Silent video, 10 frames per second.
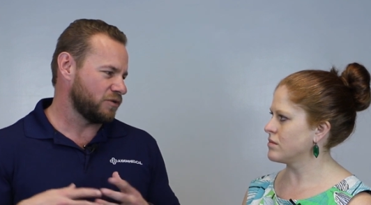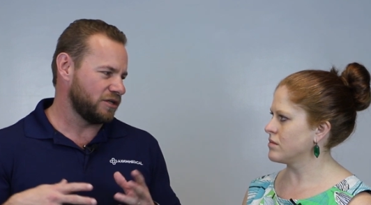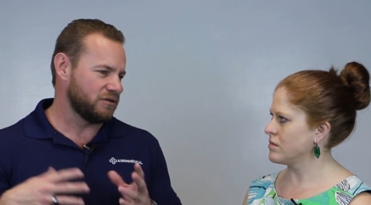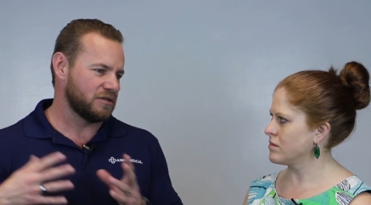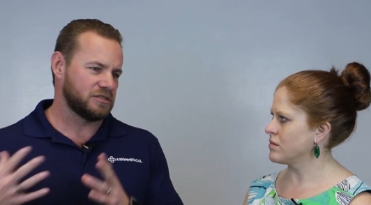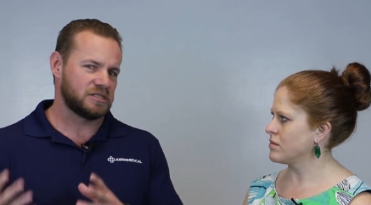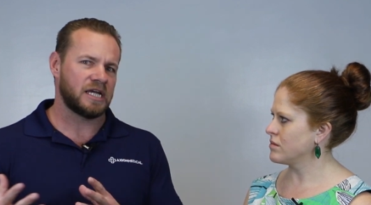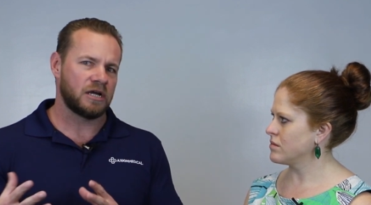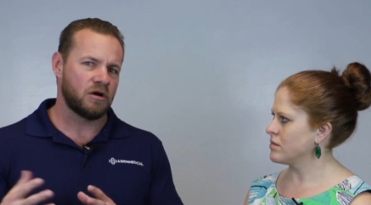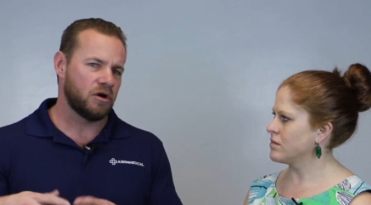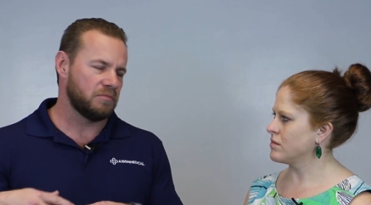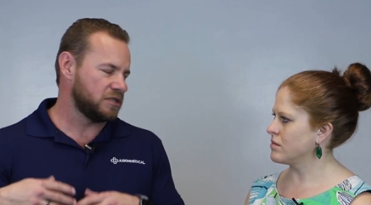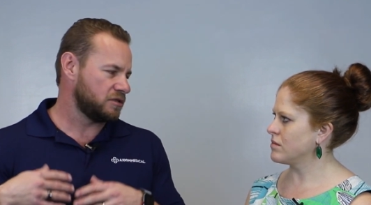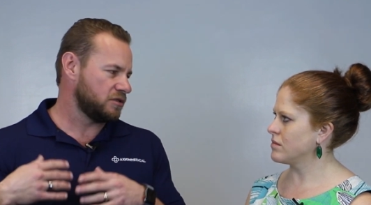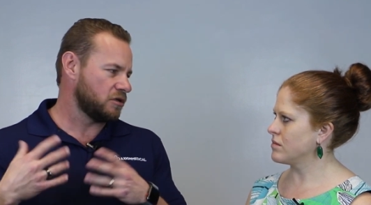Speaker 1: where you stay
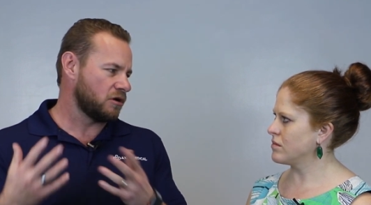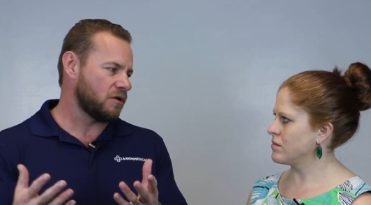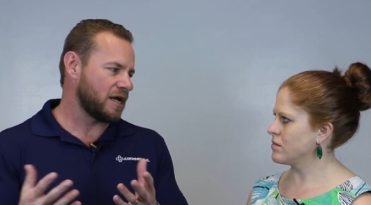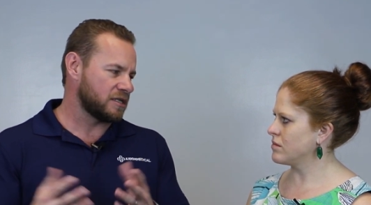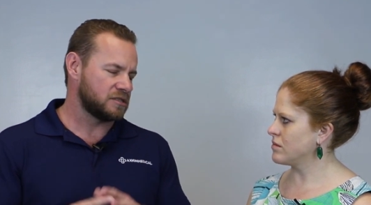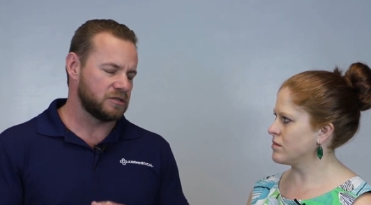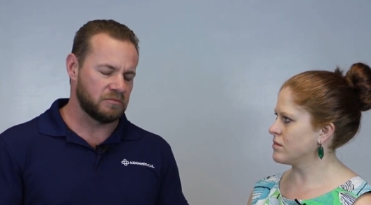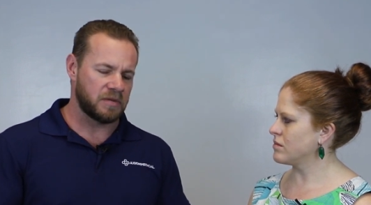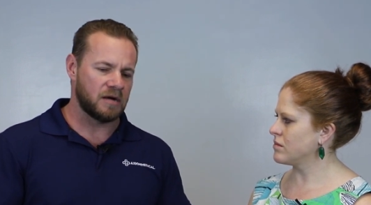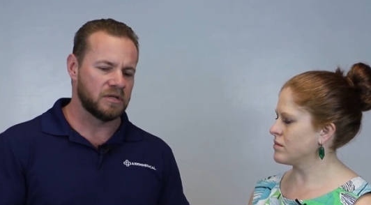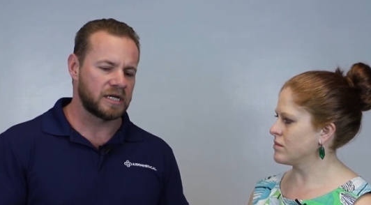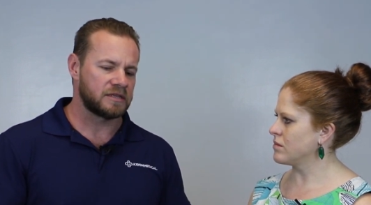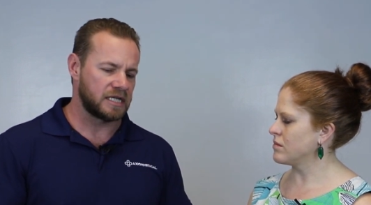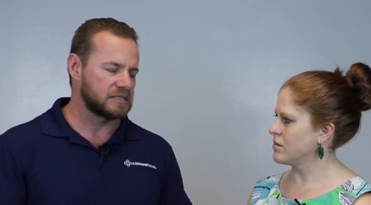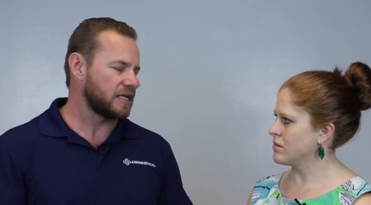home. You don't go out into
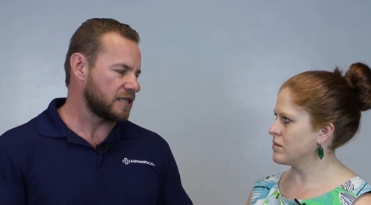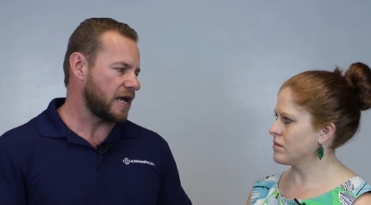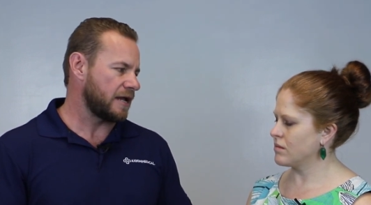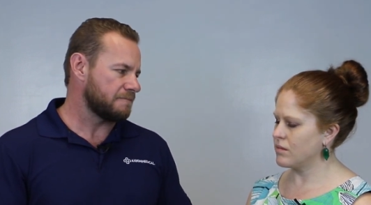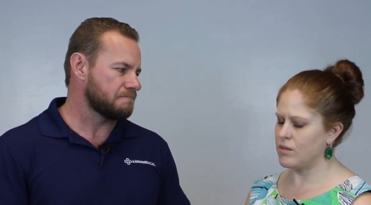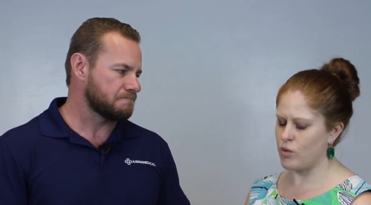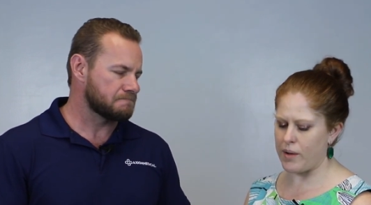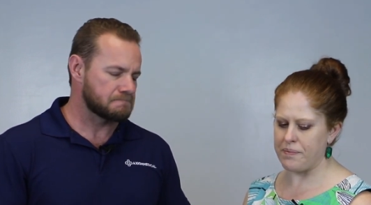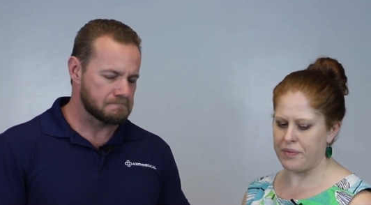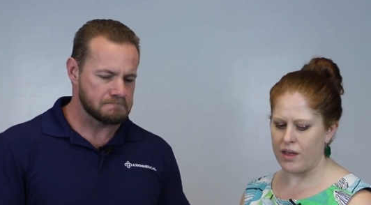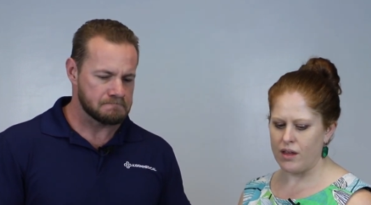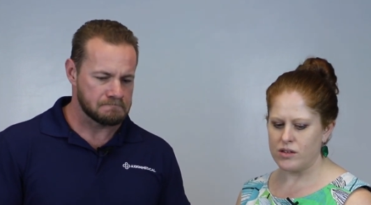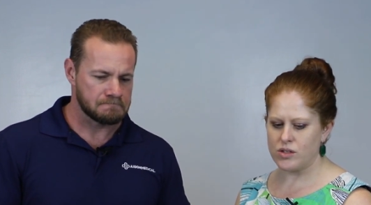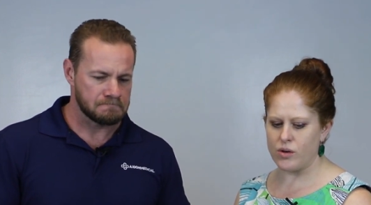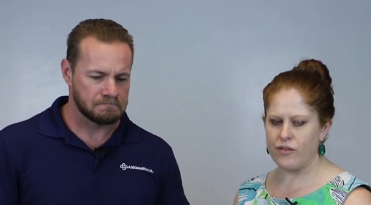public, things like that.
Speaker 2: Okay.
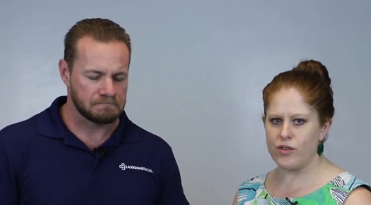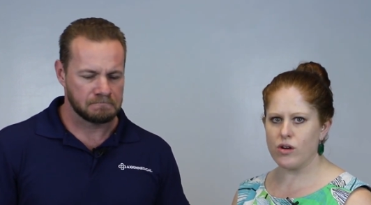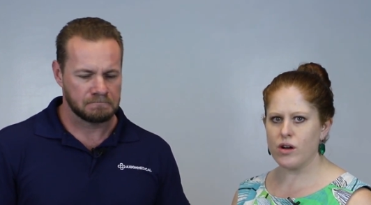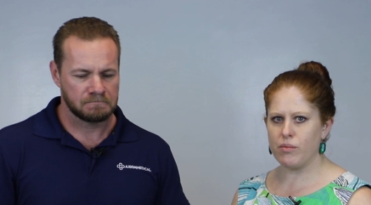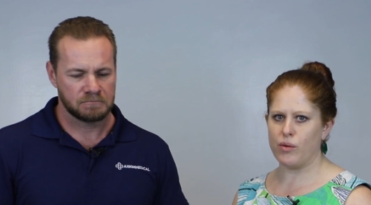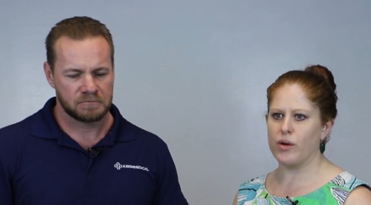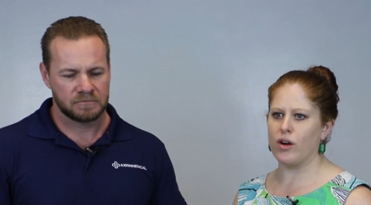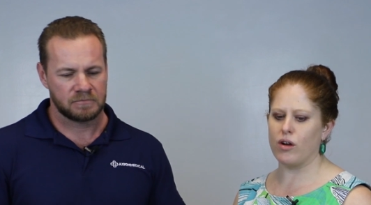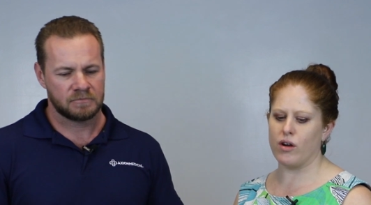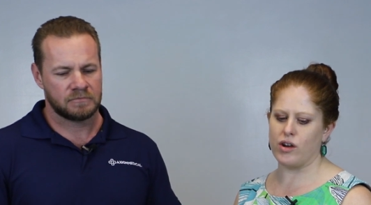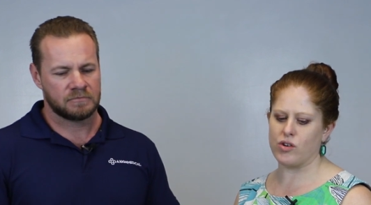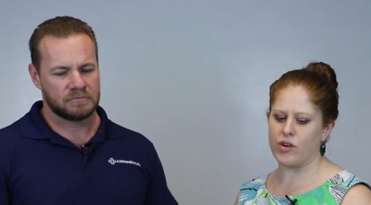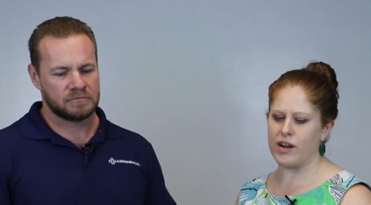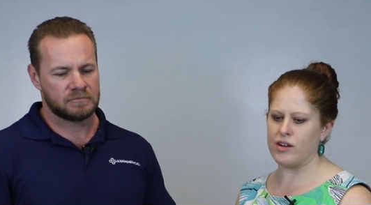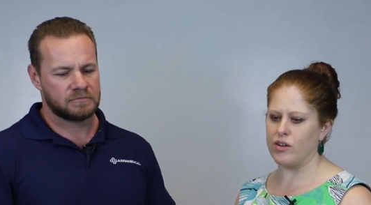So if you're an employer and you're
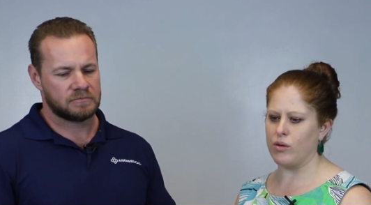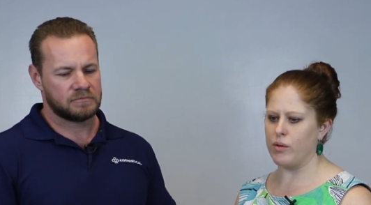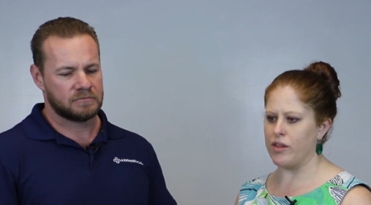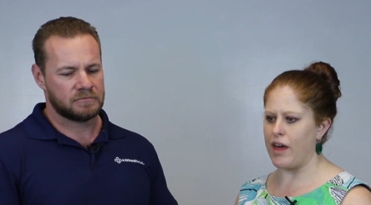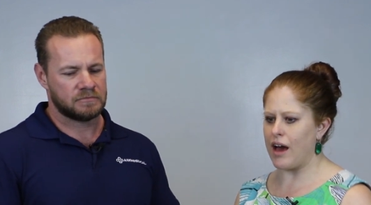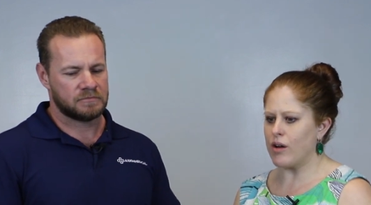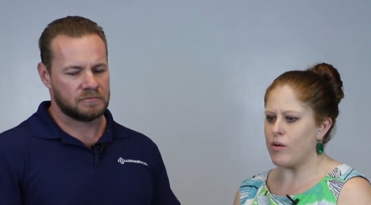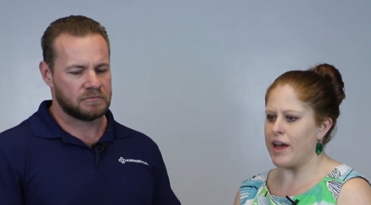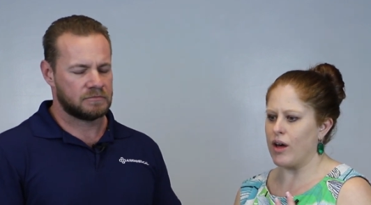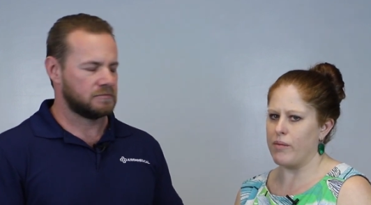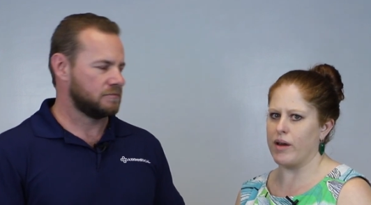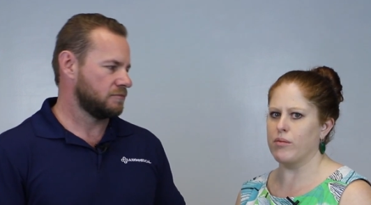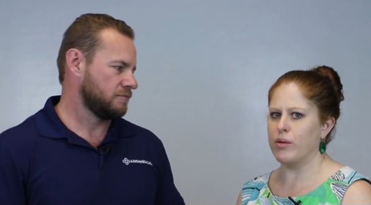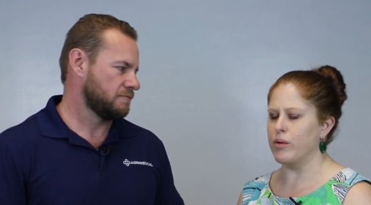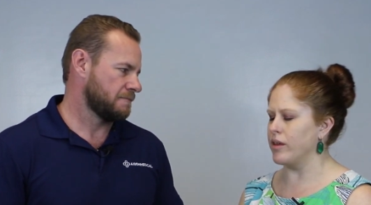trying to deal with, how do I help
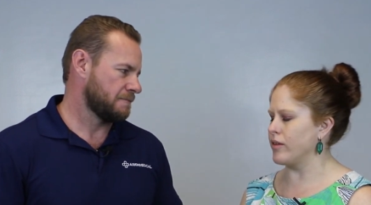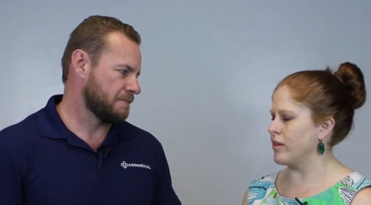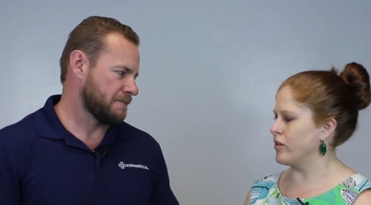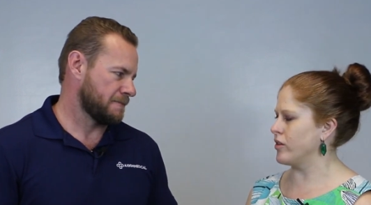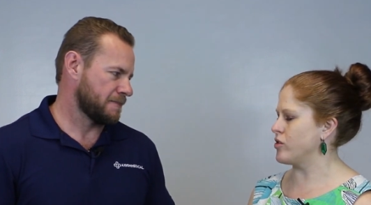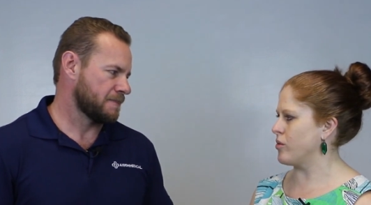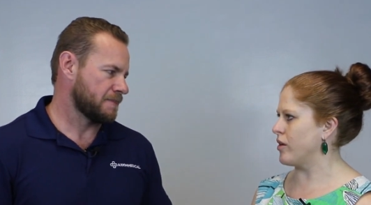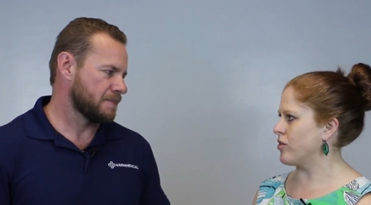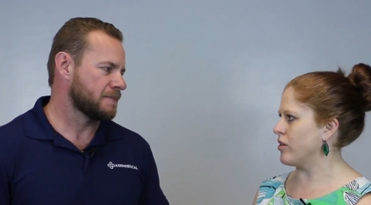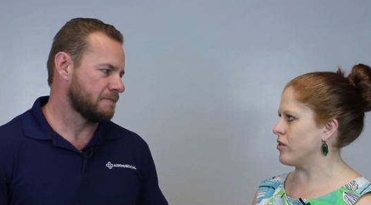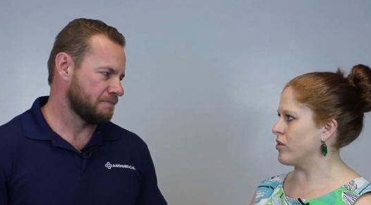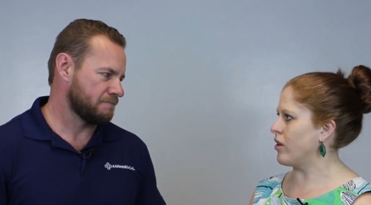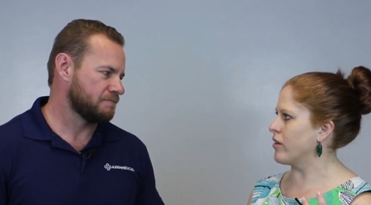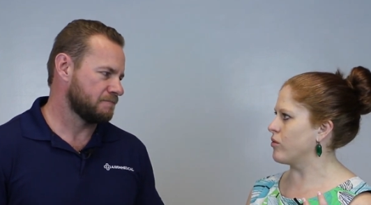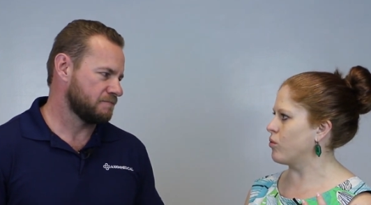my employees in this situation? There's
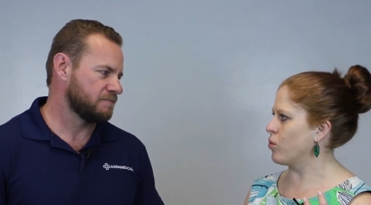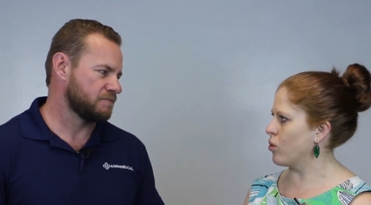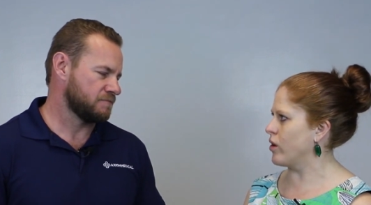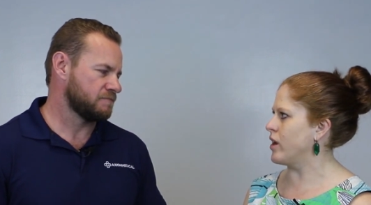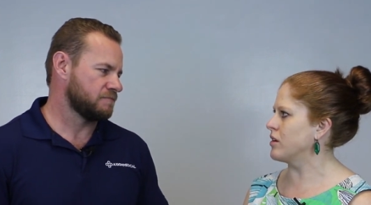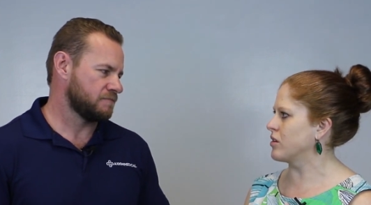a lot of worry